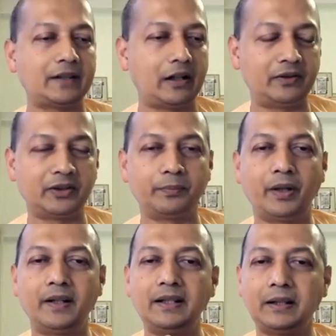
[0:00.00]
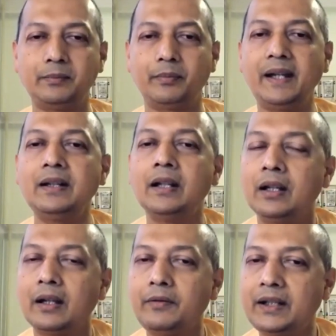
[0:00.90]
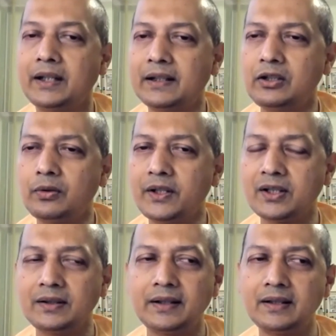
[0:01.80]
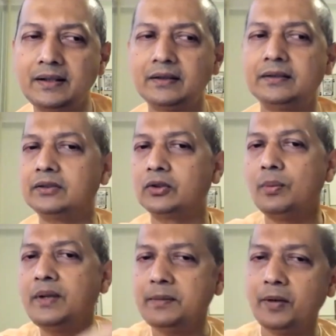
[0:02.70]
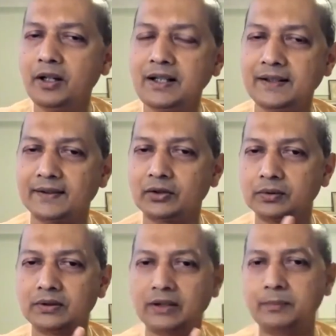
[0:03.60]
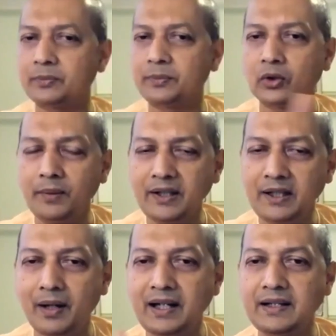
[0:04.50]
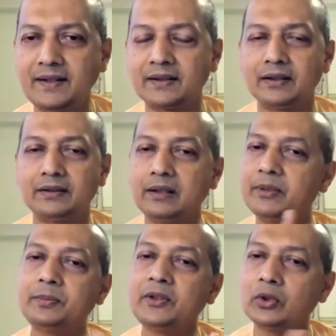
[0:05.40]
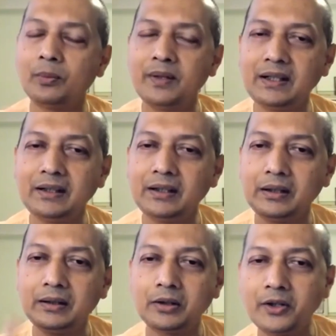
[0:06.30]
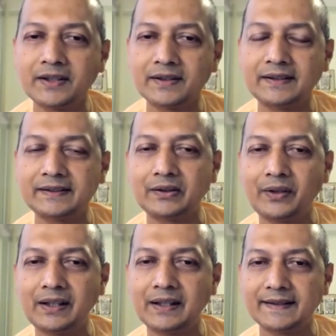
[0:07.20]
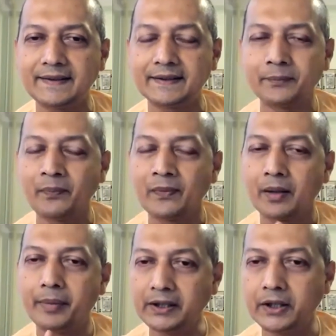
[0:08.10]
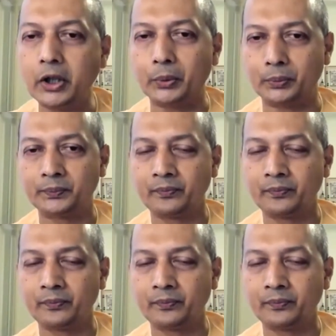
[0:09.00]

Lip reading: of this body and mind. We get the intuition that so many bodies, there must be so many minds, there must be so many consciousnesses, witnesses. But no,